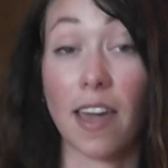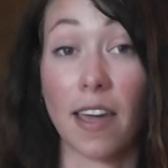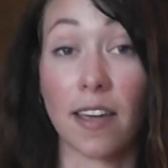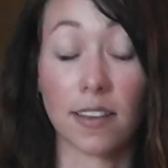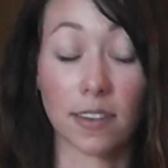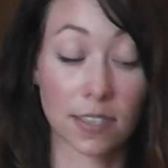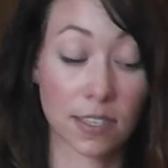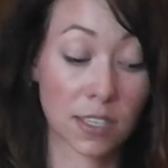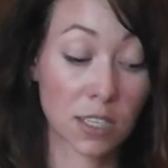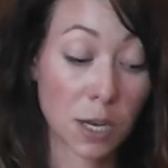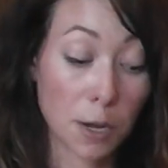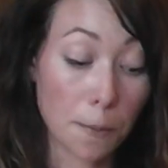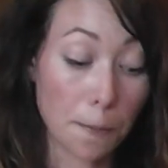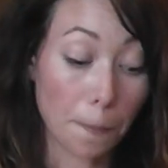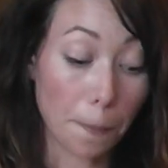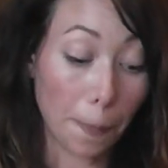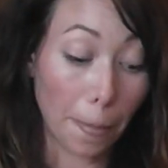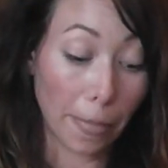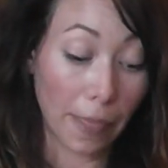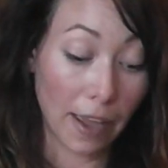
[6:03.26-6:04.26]
case
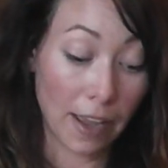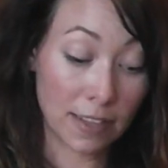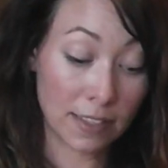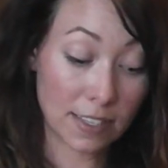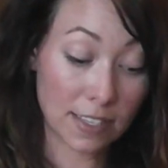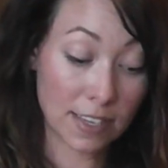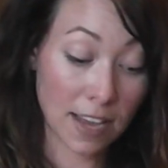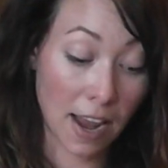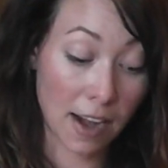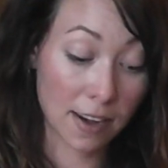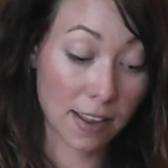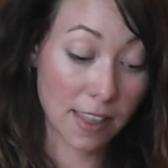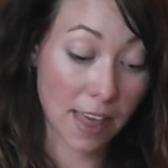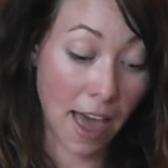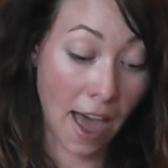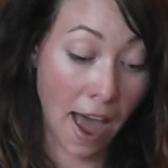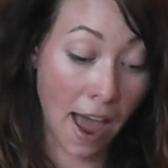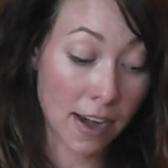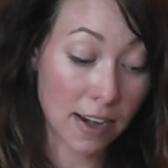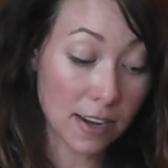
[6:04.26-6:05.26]
and said
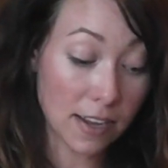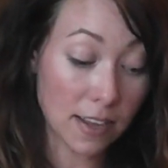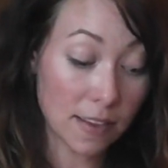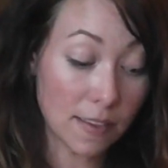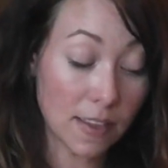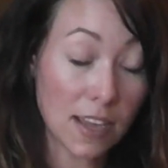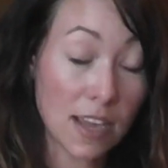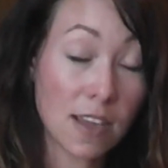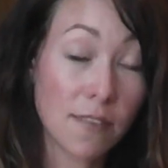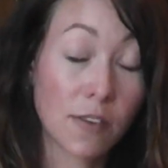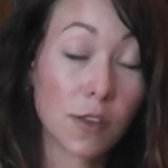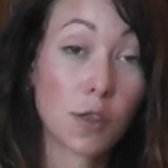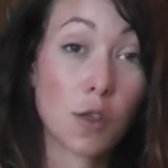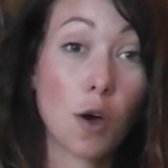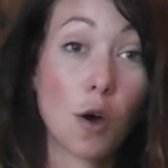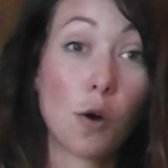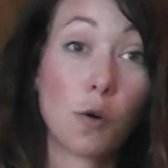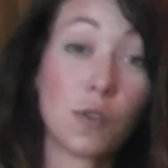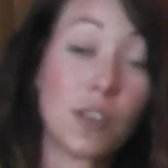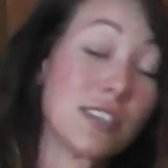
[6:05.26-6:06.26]
that even
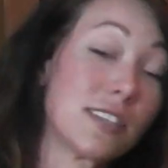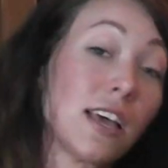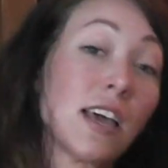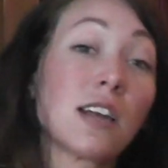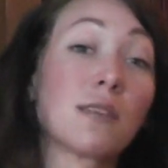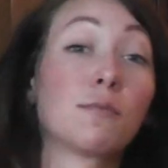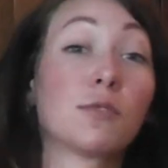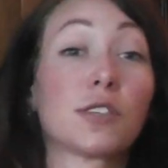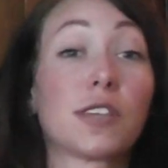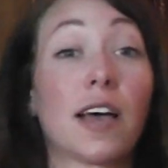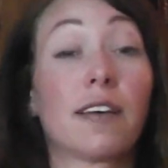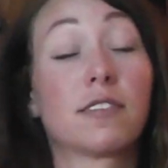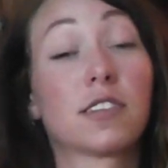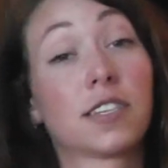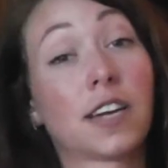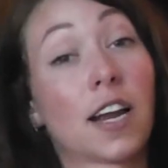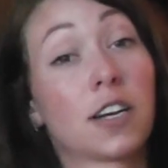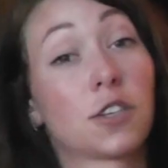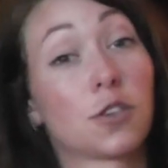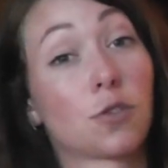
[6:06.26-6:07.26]
though these animals have
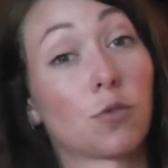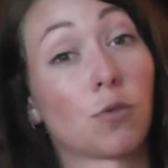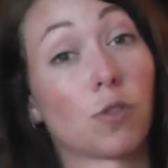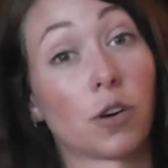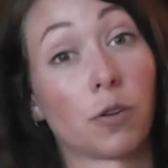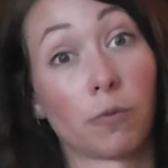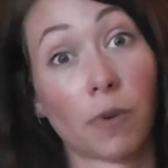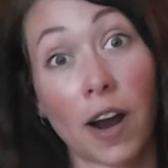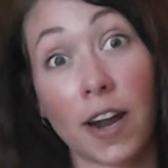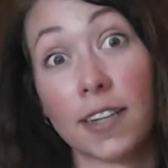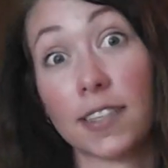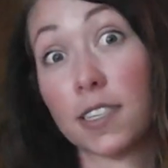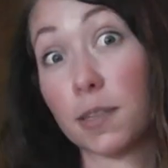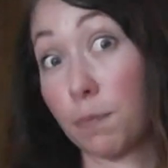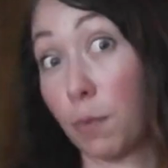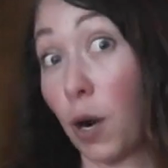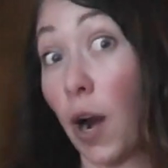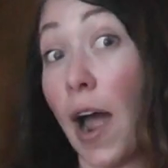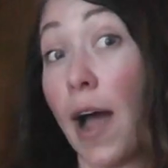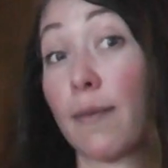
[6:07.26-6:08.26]
statutory
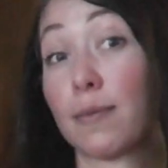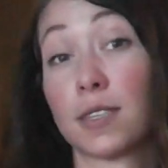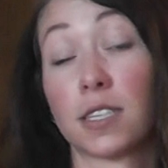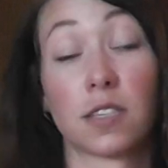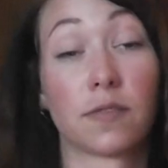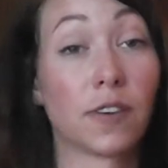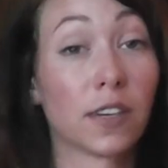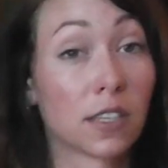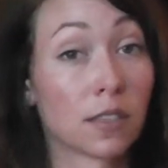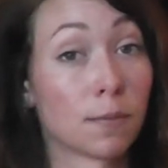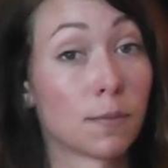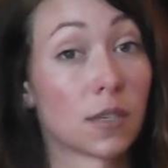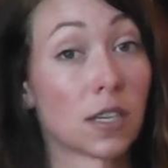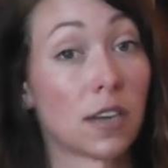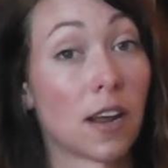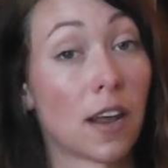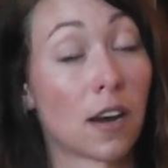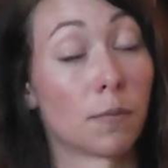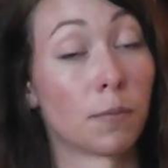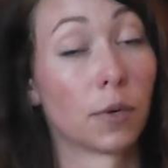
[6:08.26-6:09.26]
rights, perhaps as victims
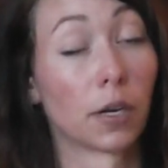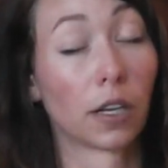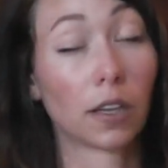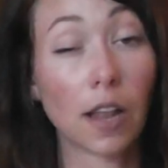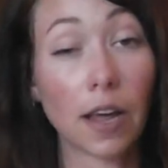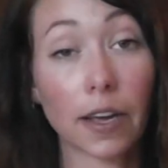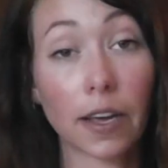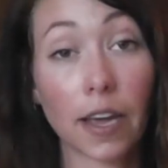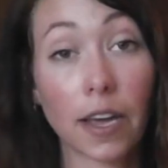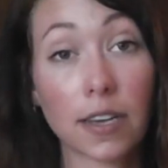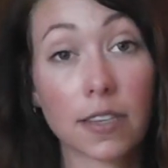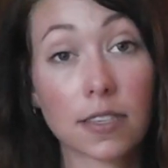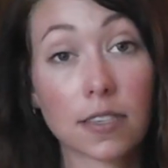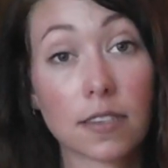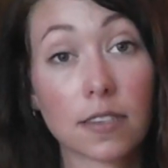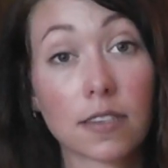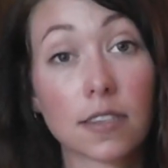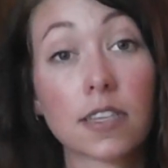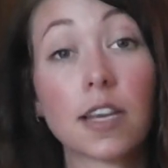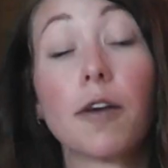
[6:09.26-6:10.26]
in animal neglect
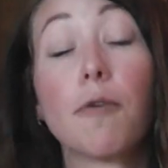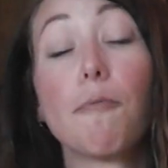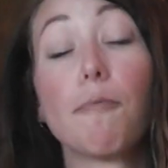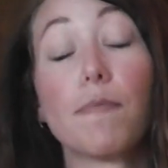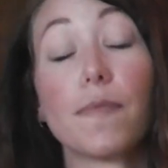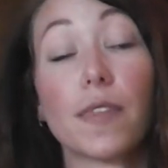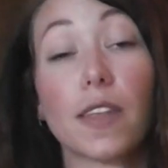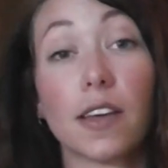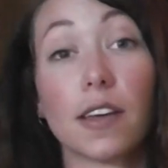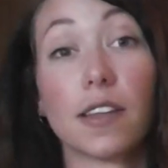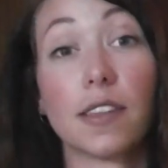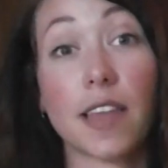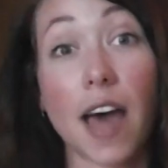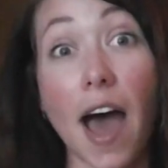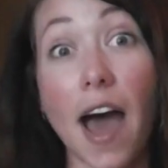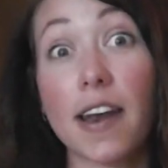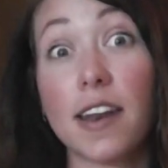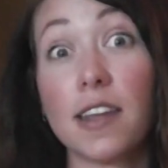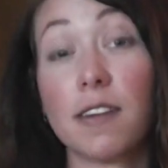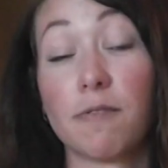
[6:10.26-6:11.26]
cases,
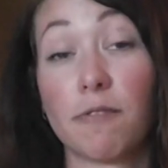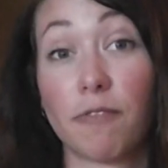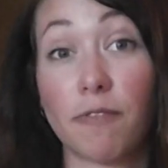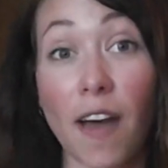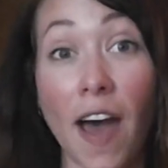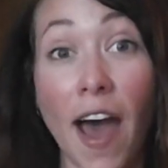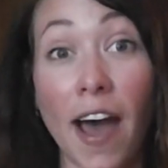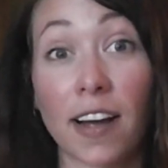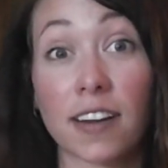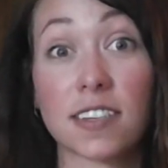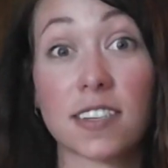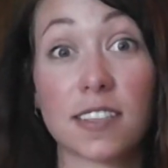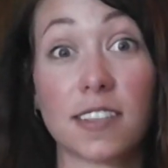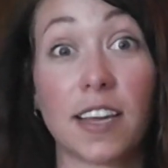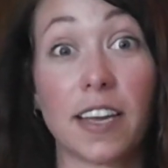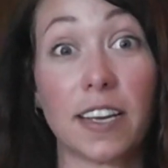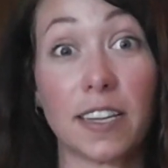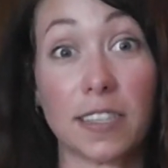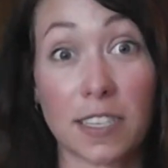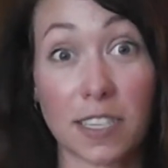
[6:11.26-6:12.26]
that in fact
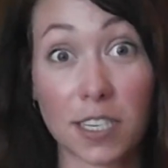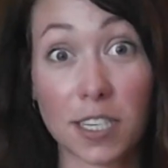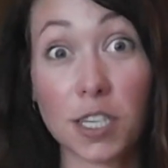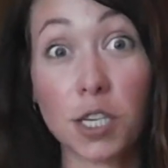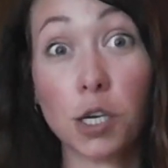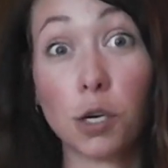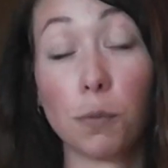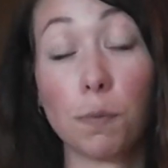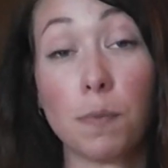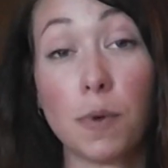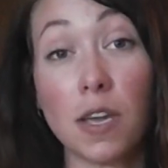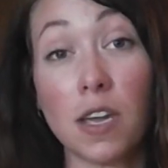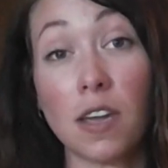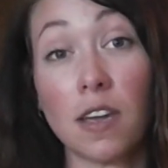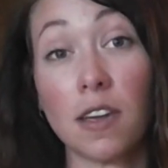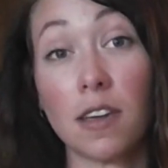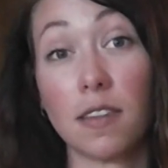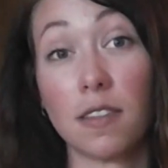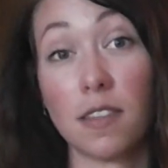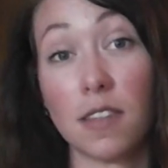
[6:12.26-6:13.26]
they can still
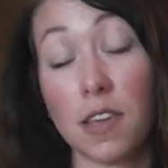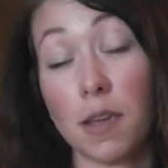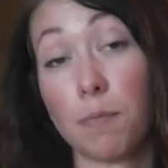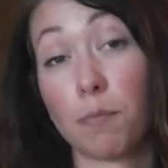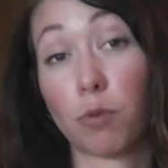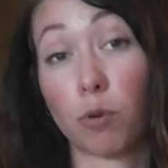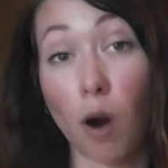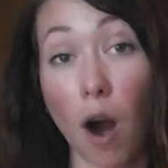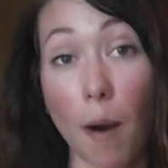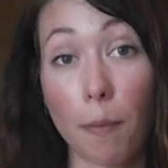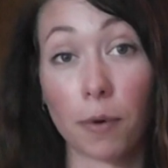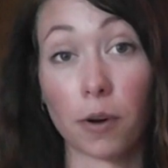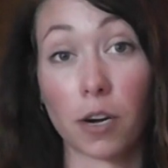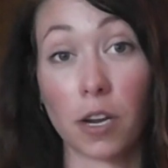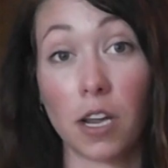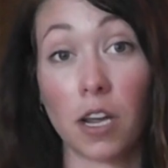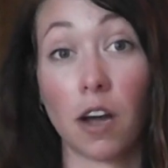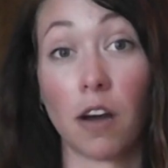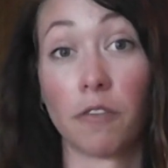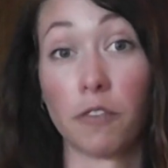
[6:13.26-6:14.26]
be the
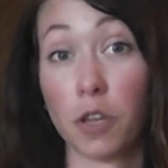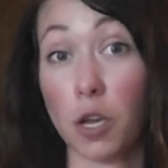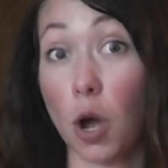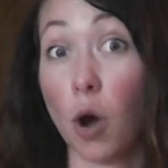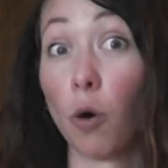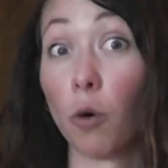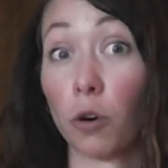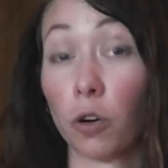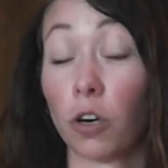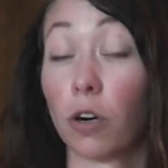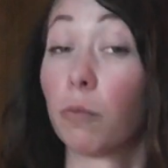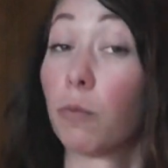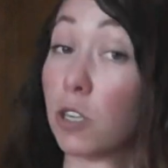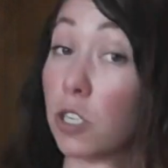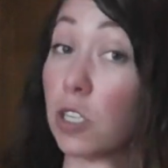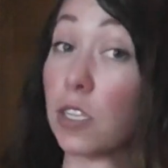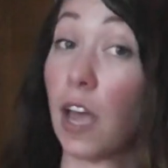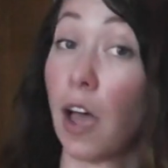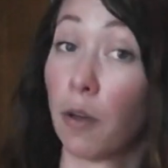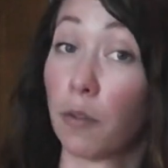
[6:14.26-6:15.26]
property of the owner,
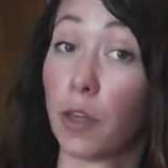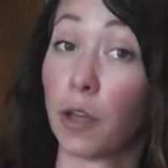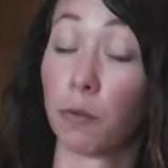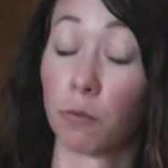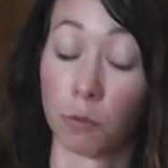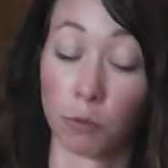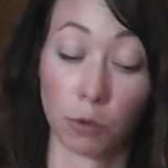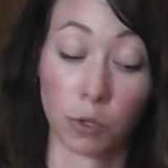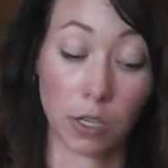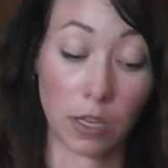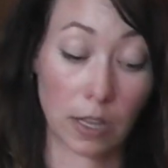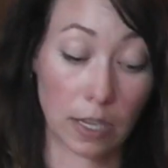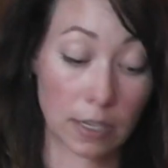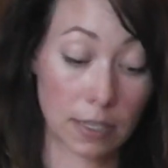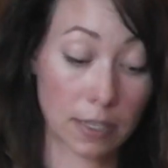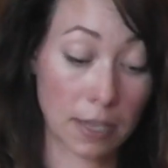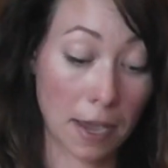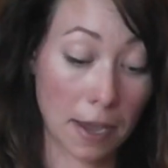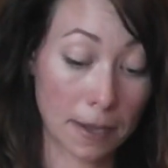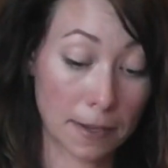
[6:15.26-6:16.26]
which is how they ruled in
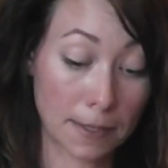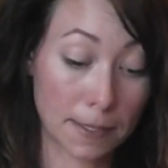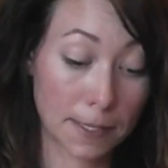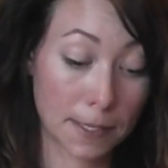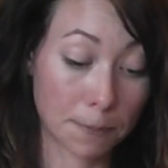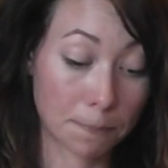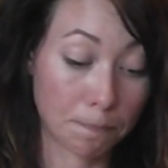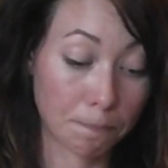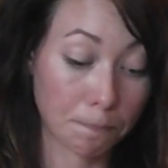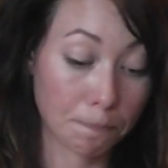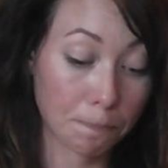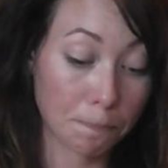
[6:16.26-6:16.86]
this case.